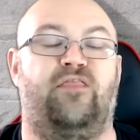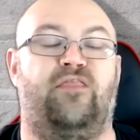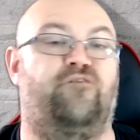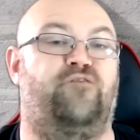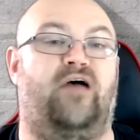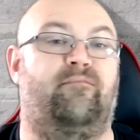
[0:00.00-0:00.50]

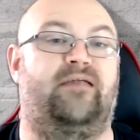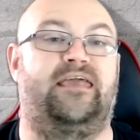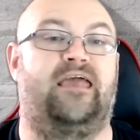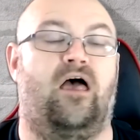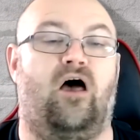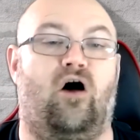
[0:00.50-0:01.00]
the
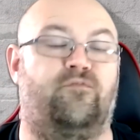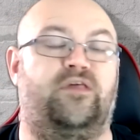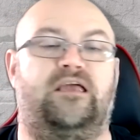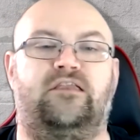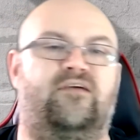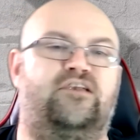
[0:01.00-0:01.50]
family of
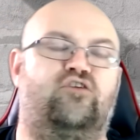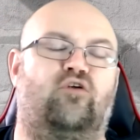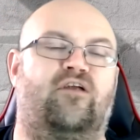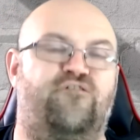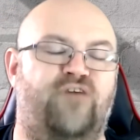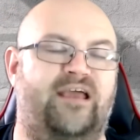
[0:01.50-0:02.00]
the
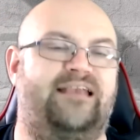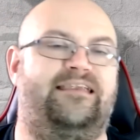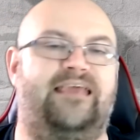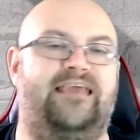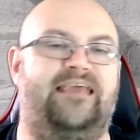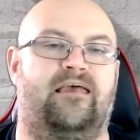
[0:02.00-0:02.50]
individual
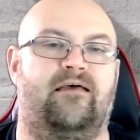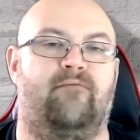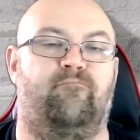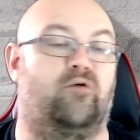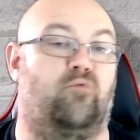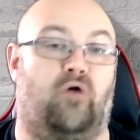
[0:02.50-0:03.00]
affected
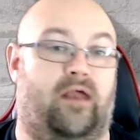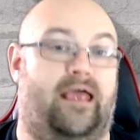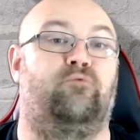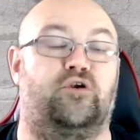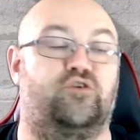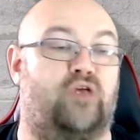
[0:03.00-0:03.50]
by what
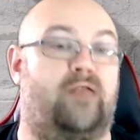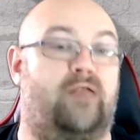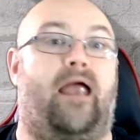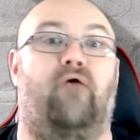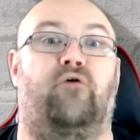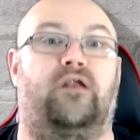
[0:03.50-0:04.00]
Edwards had
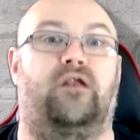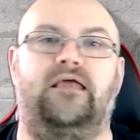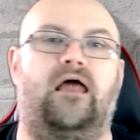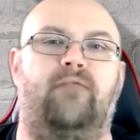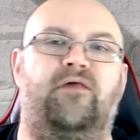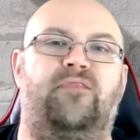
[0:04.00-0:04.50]
apparently done.